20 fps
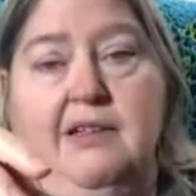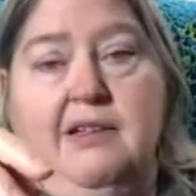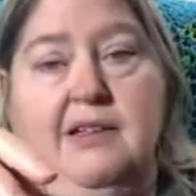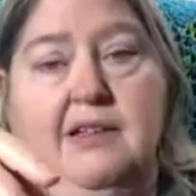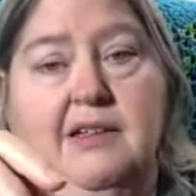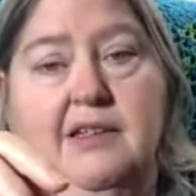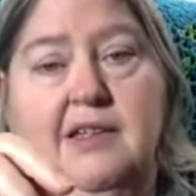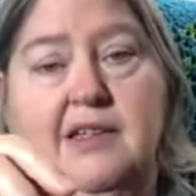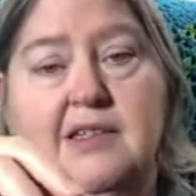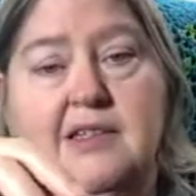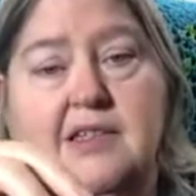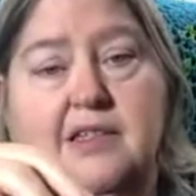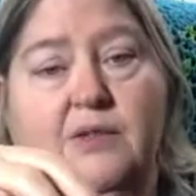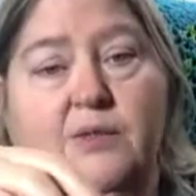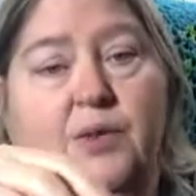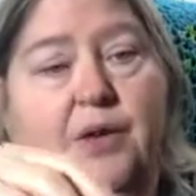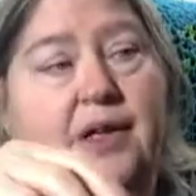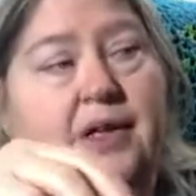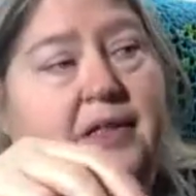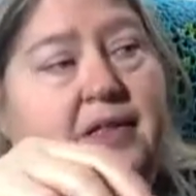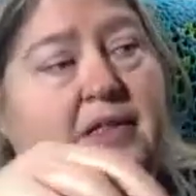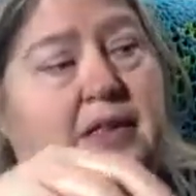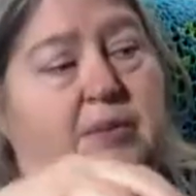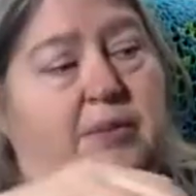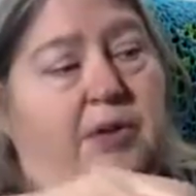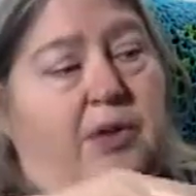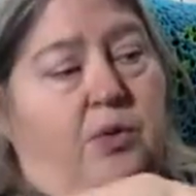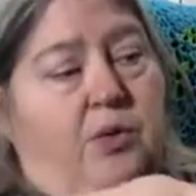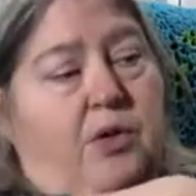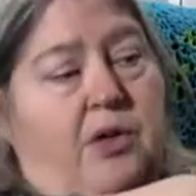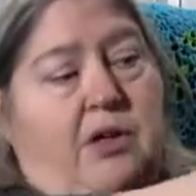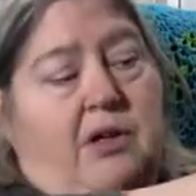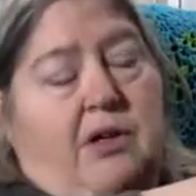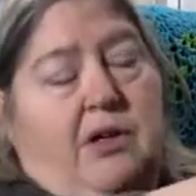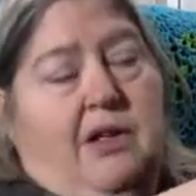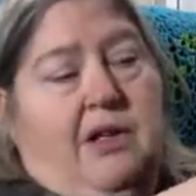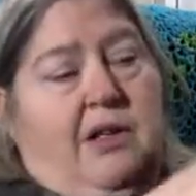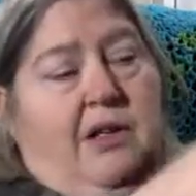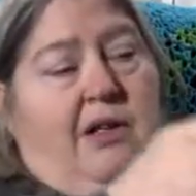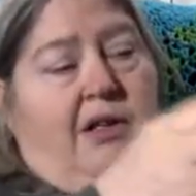uh, gets in the way of some of the
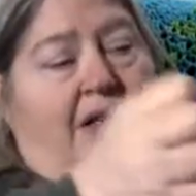work.